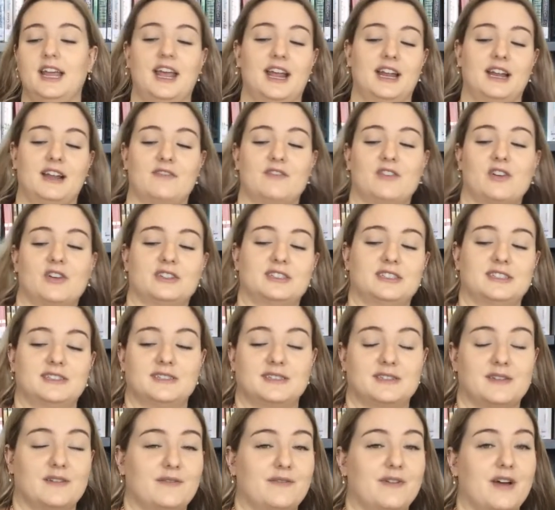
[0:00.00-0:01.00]
and I've got this
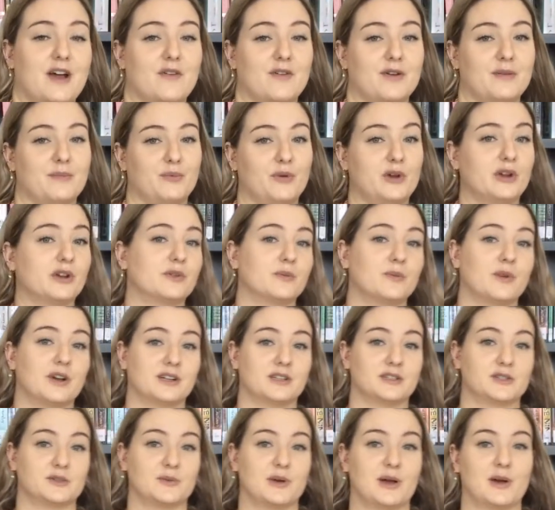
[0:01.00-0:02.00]
safari print one
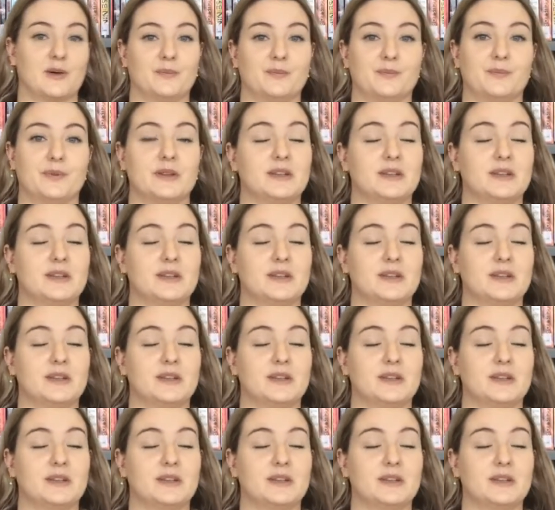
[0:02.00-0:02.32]
as well.